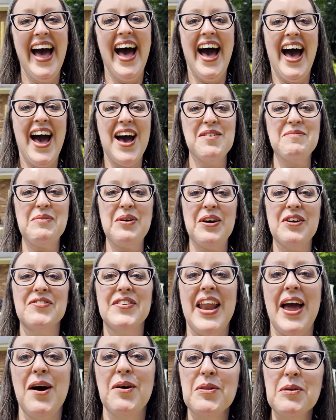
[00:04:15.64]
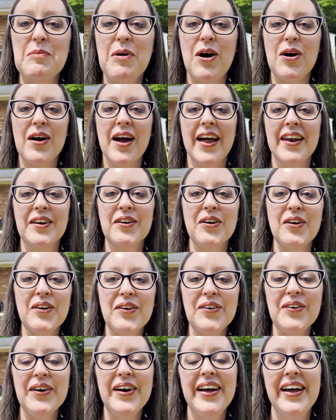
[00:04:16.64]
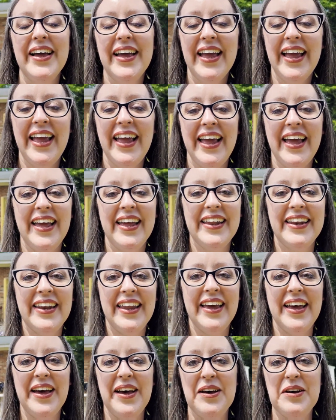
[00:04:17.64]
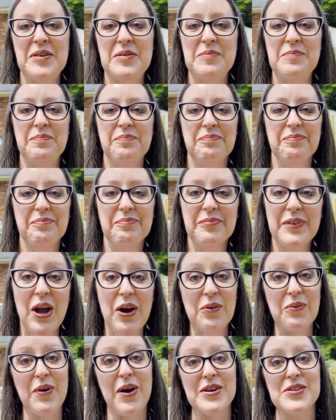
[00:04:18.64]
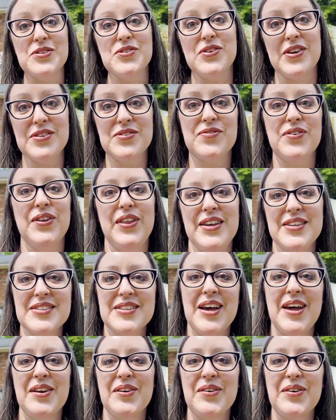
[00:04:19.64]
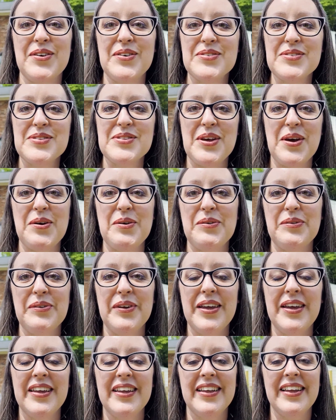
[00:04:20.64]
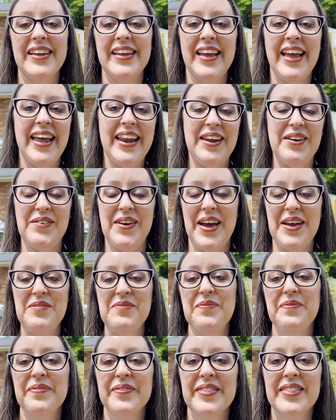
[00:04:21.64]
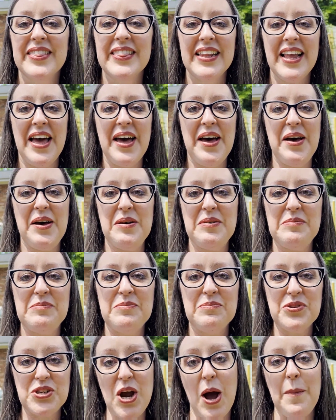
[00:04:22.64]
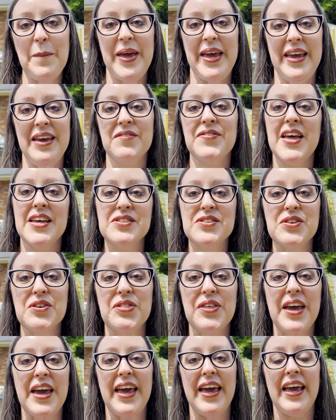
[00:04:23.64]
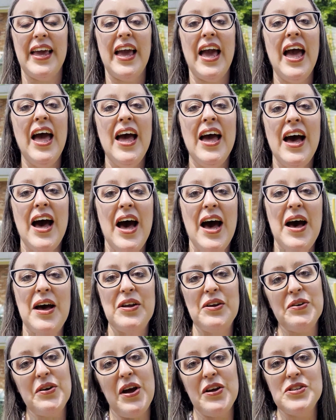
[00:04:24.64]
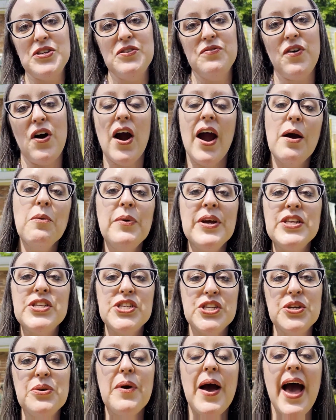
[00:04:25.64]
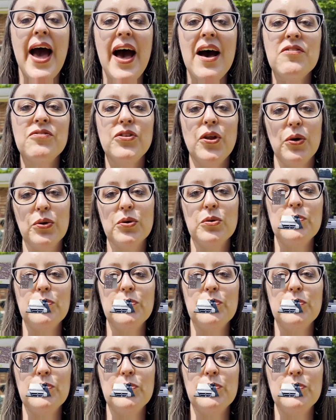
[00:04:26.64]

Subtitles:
I'm more of an outlet mall kind of girl and a Ross Dress for Less kind of girl. So anyway, shopping, if that's your thing, you're not too far. And we do have local